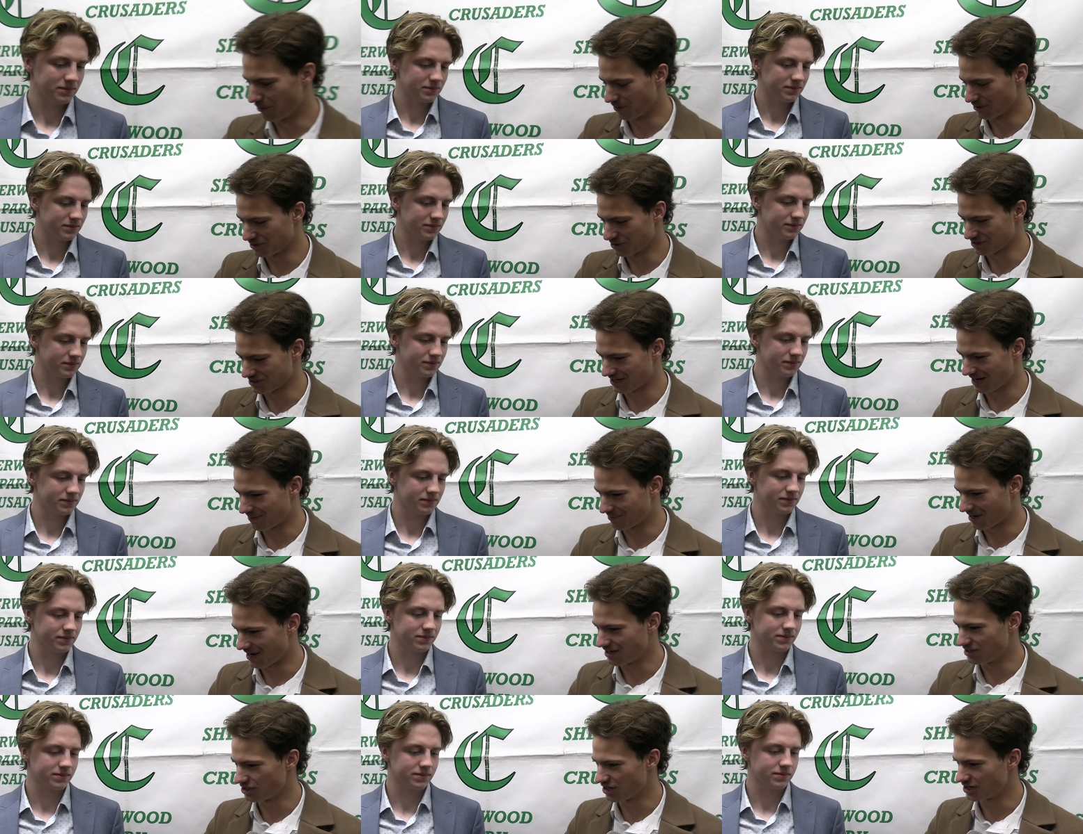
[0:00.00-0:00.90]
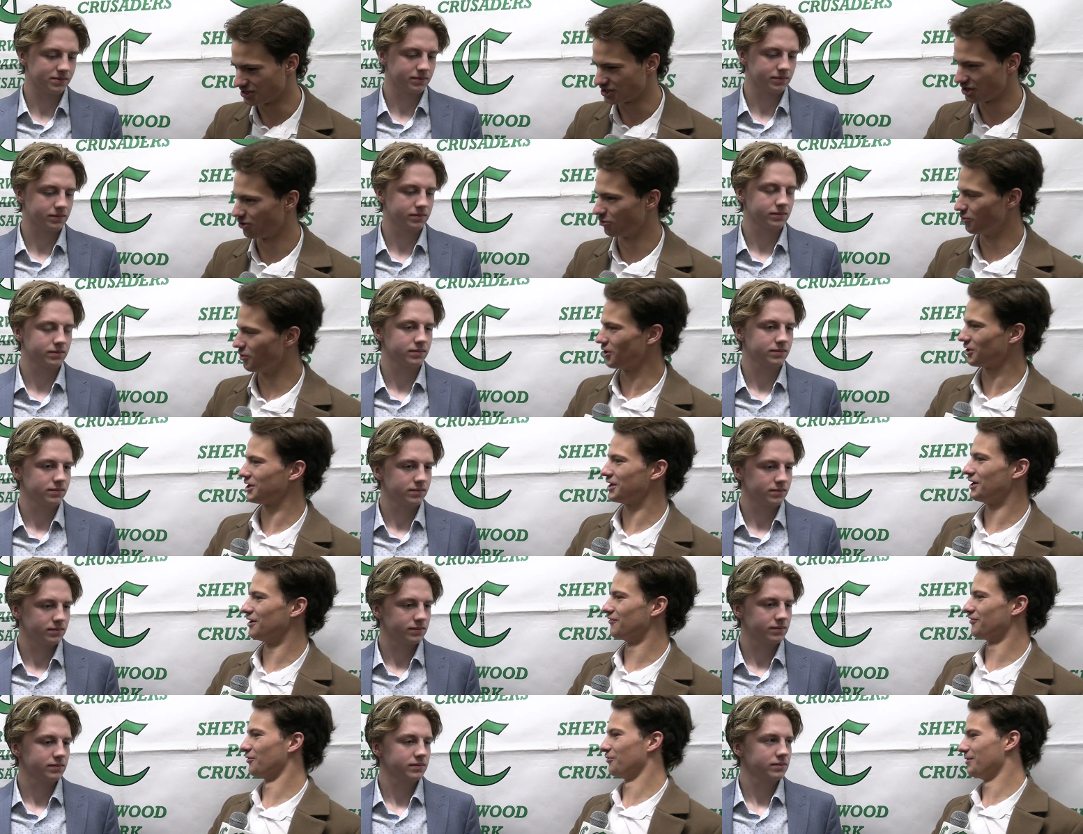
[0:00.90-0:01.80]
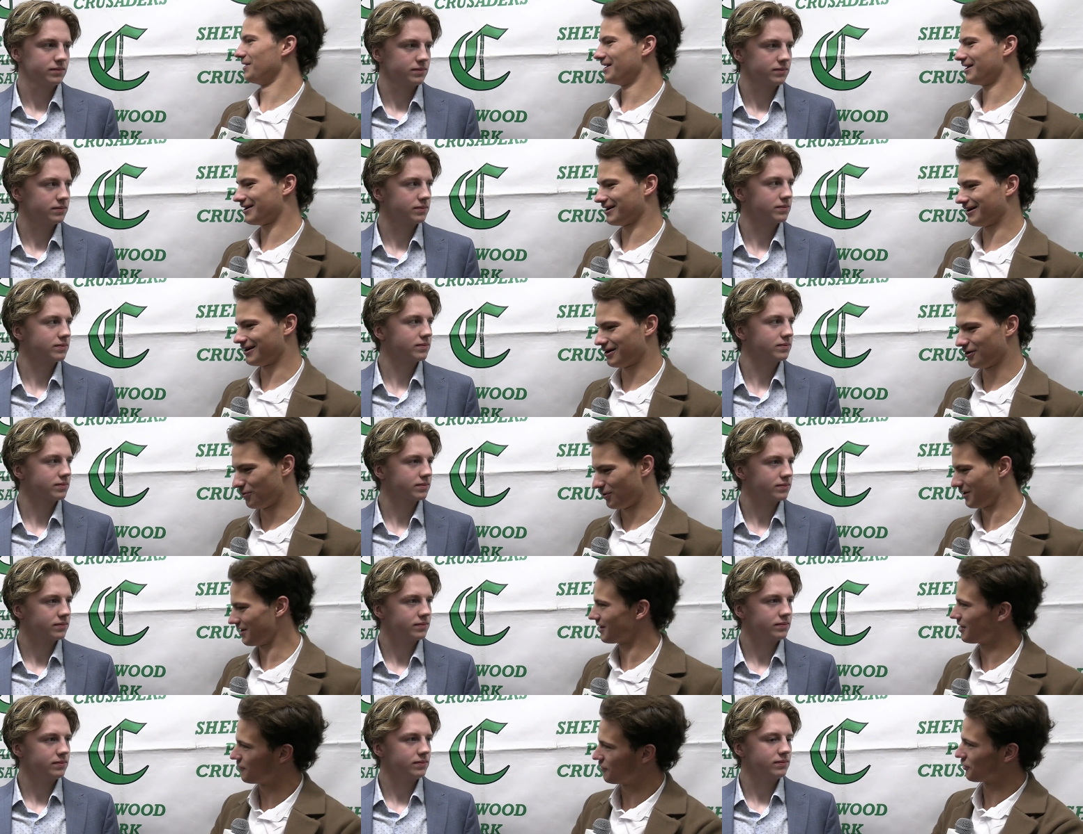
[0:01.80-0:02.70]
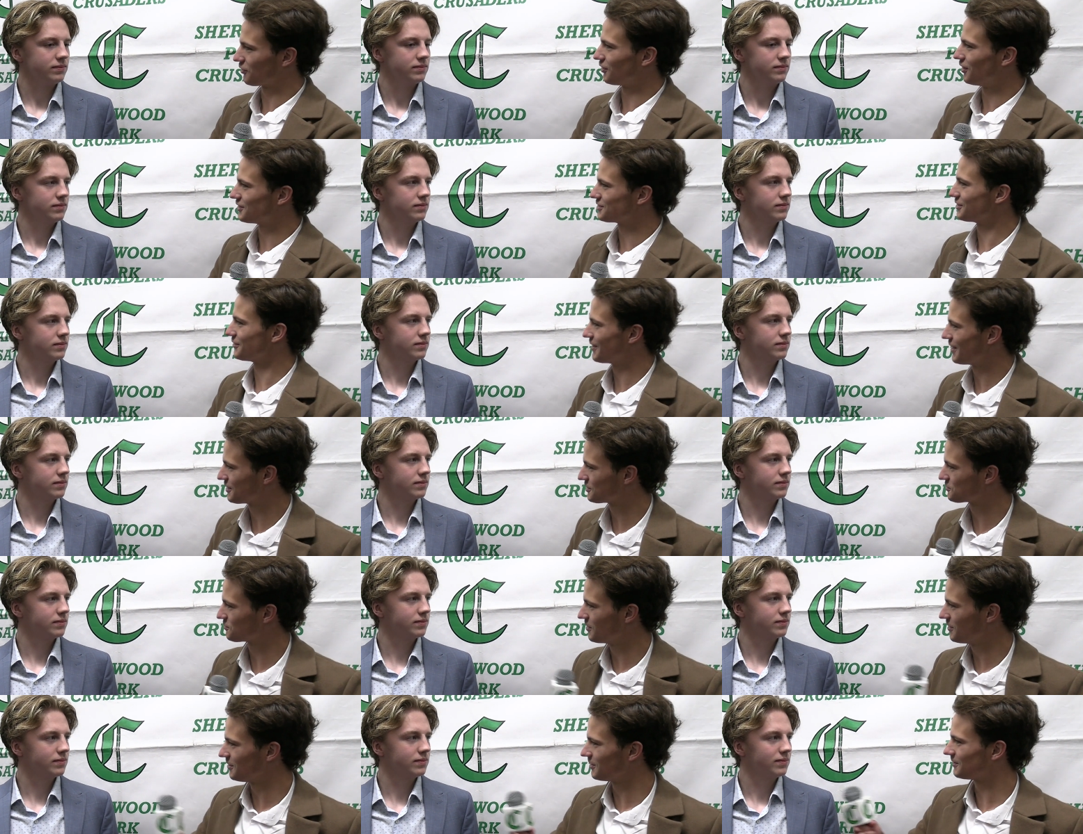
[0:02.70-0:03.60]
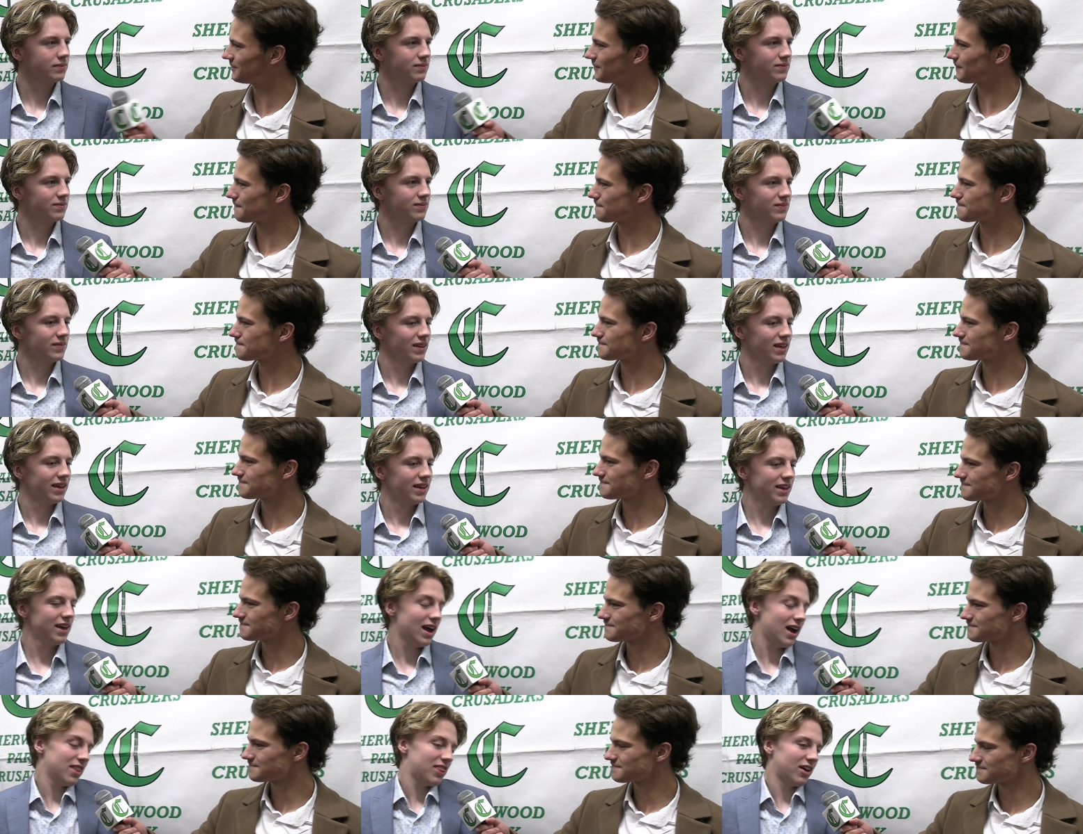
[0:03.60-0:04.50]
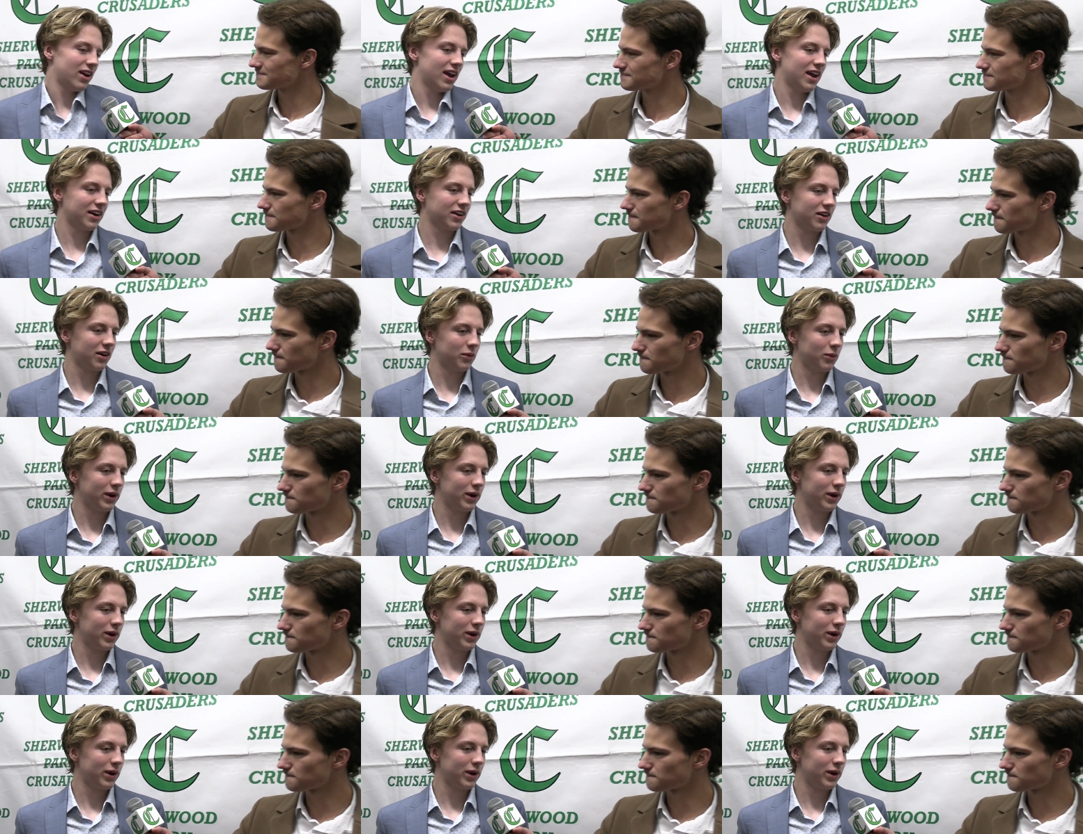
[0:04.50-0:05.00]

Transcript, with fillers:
Speaker 1: were just named AJHL Rookie of the Week. I uh, want to give your thoughts on that as well.
Speaker 2: Yeah, I thought I had a good